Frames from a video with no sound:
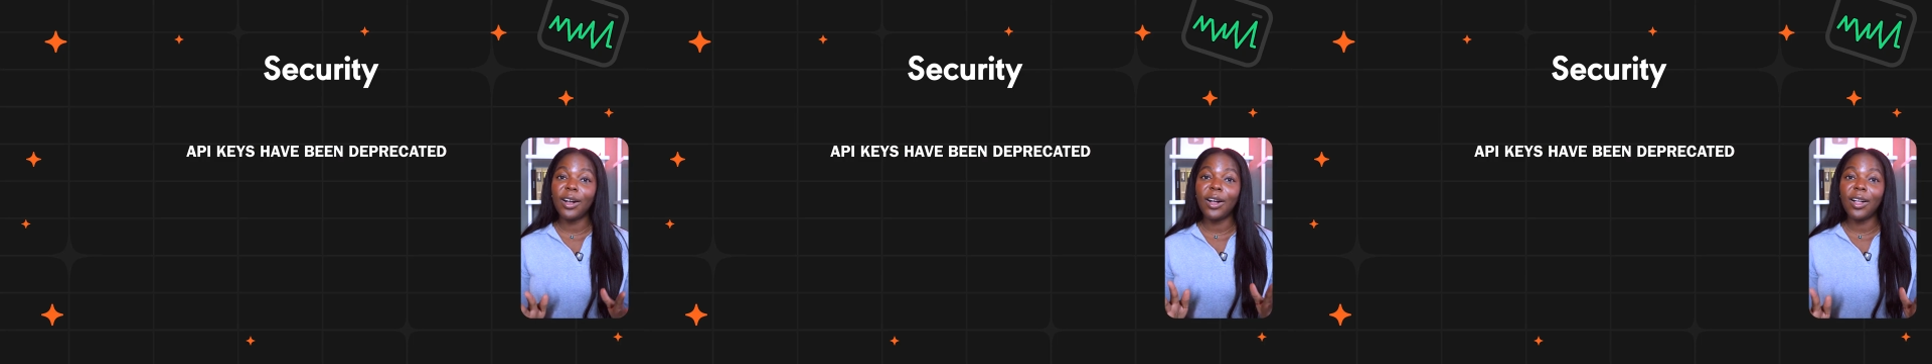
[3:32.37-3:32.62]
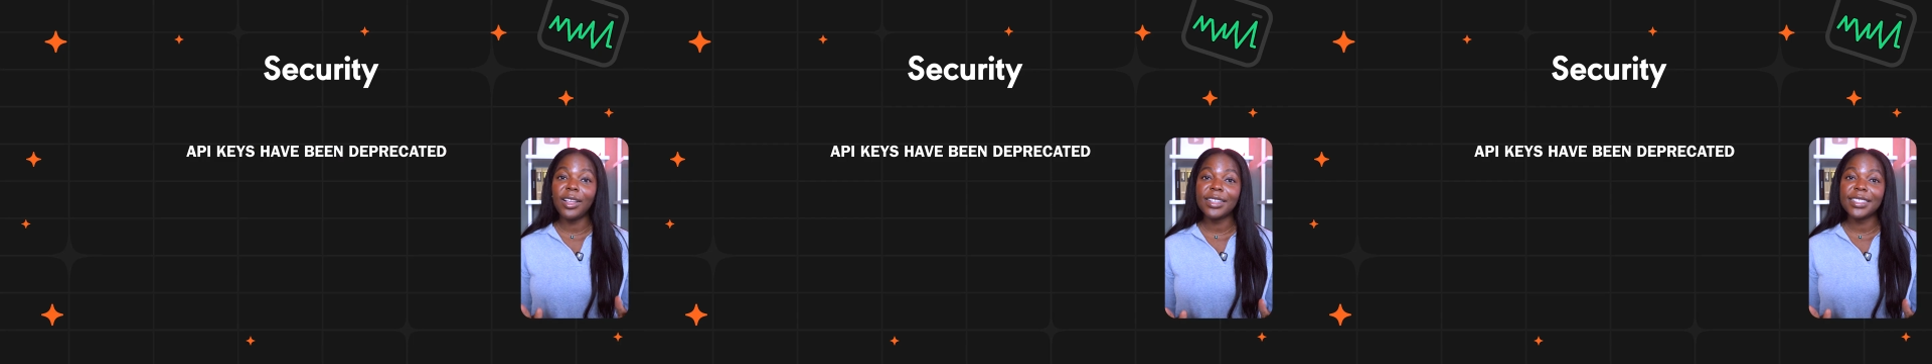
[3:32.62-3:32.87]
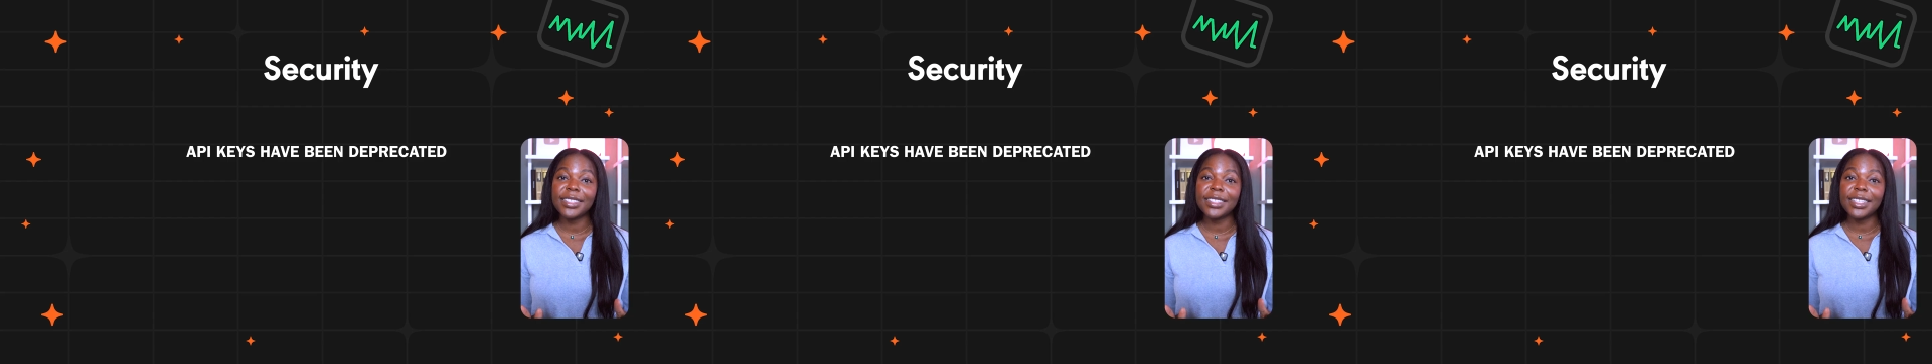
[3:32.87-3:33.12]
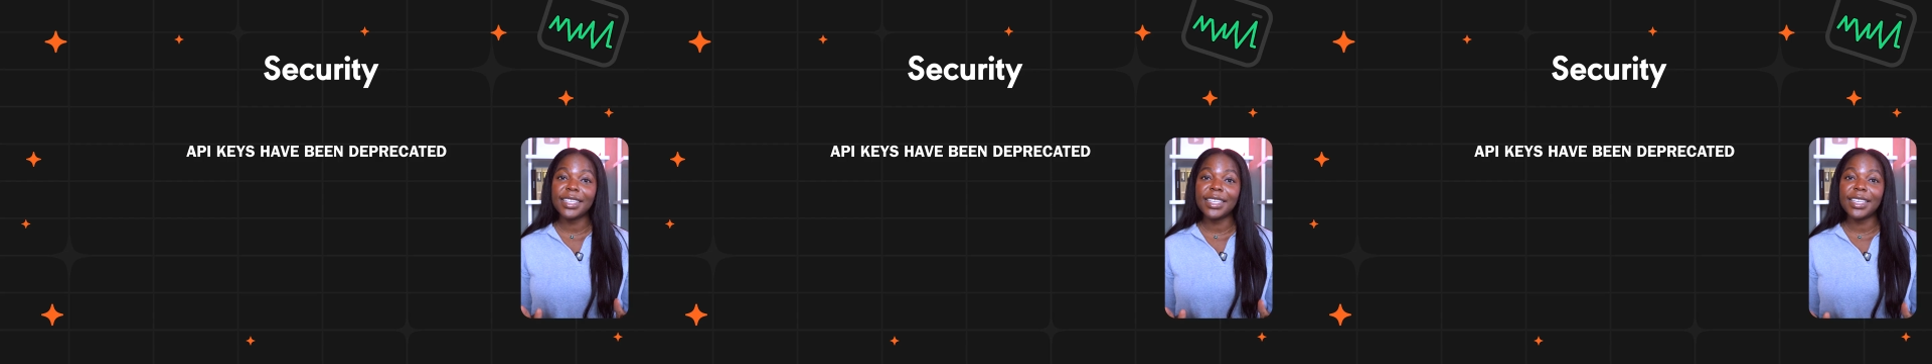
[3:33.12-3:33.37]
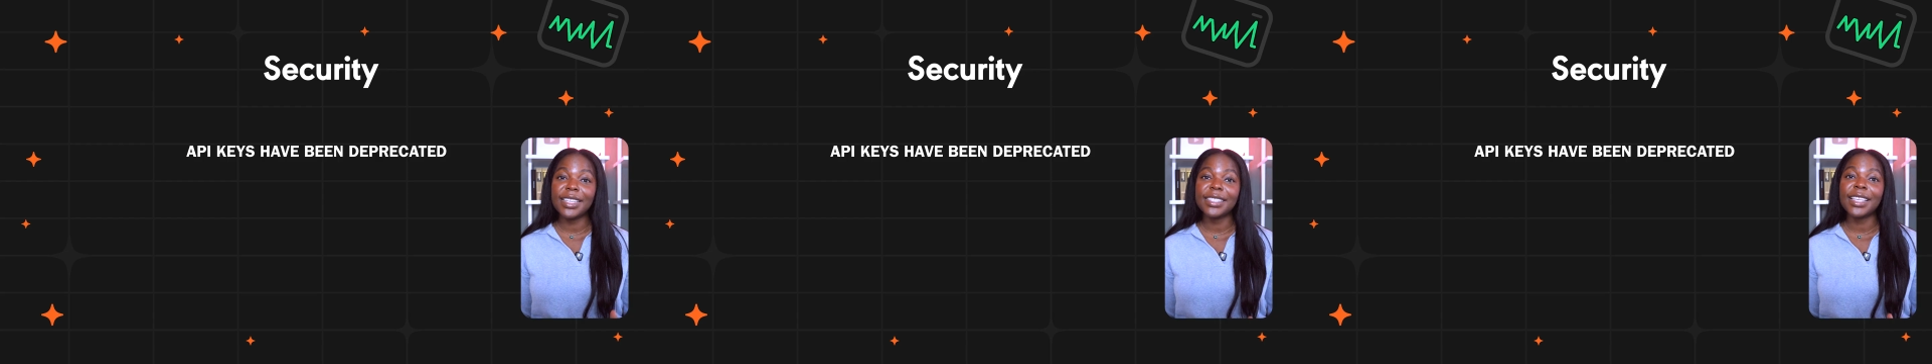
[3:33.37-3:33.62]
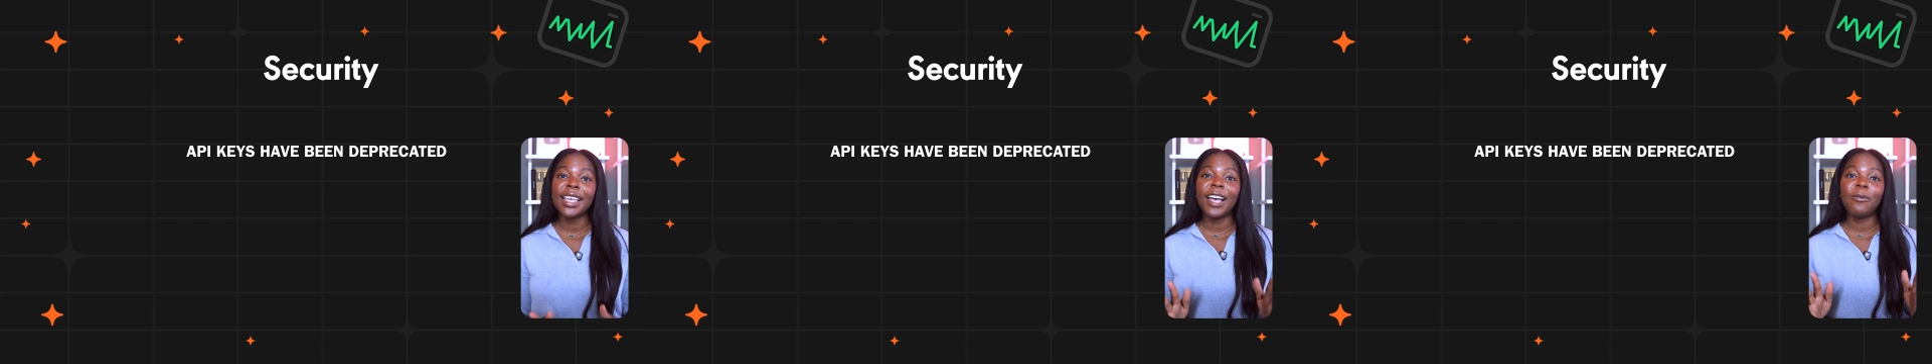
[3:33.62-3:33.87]
all existing
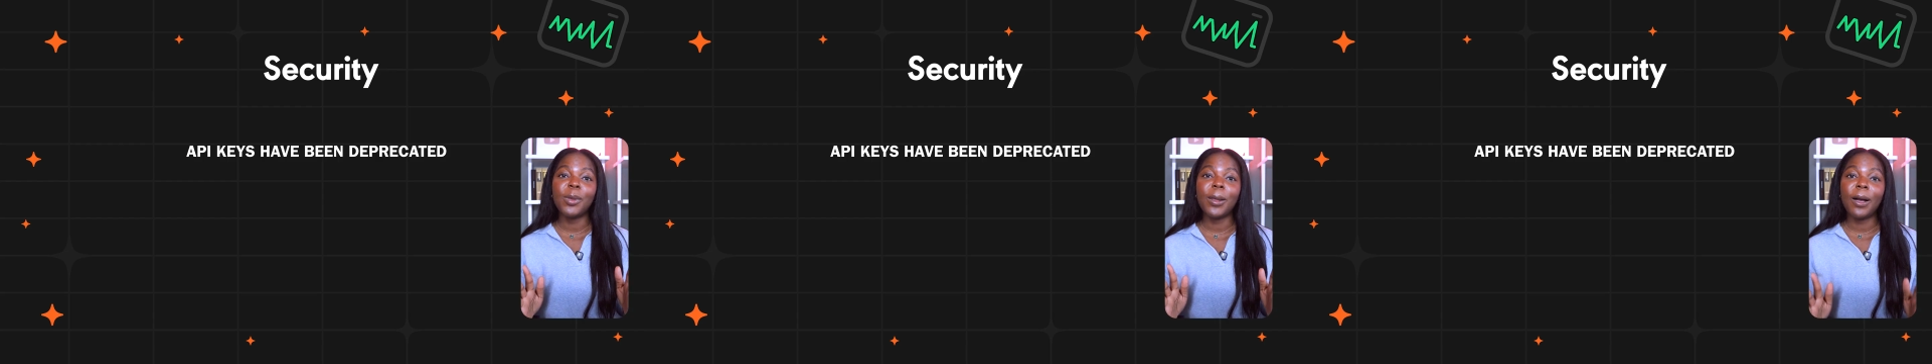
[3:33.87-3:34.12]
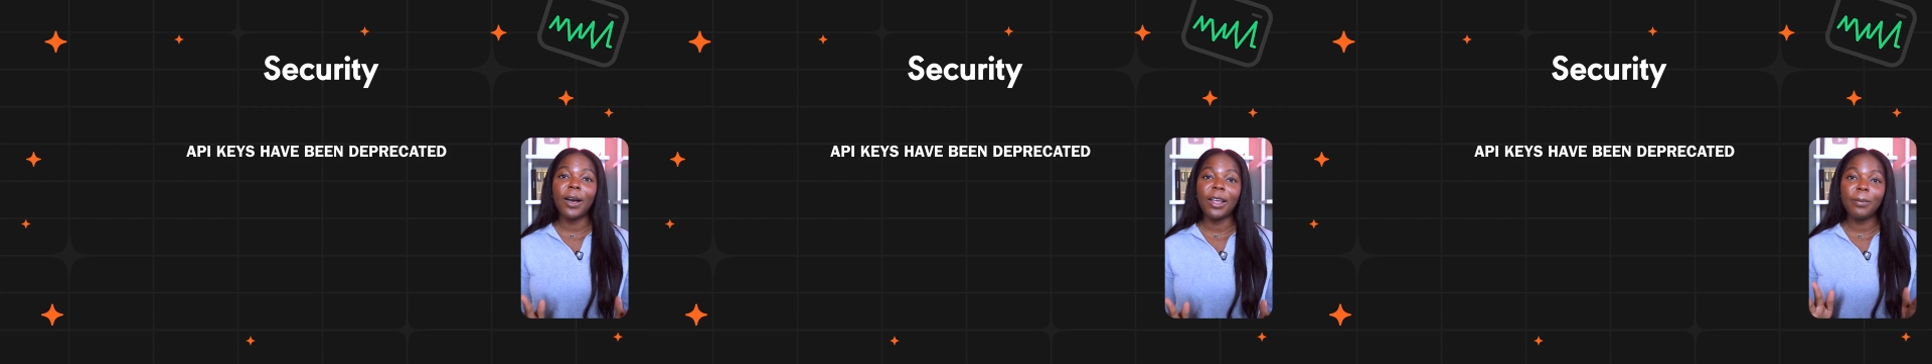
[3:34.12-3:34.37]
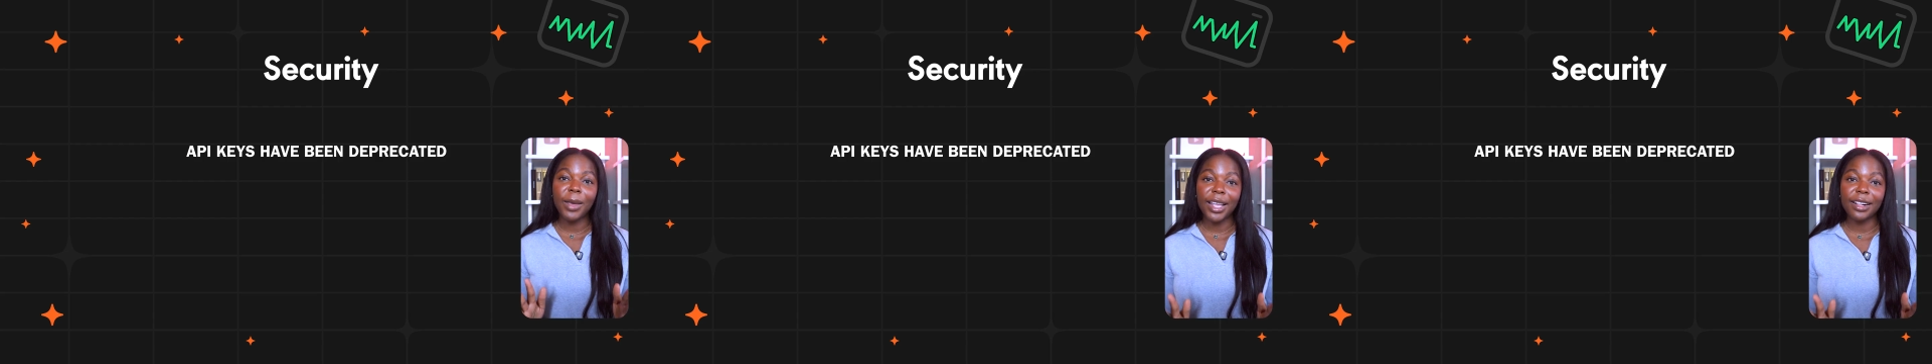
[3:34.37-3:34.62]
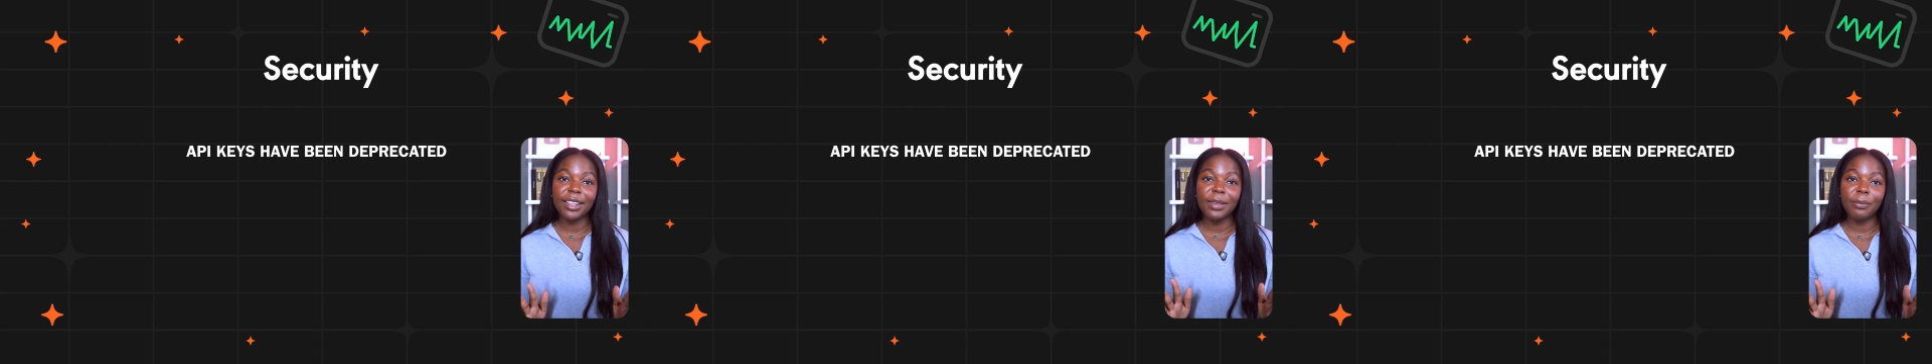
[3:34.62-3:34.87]
keys have been automatically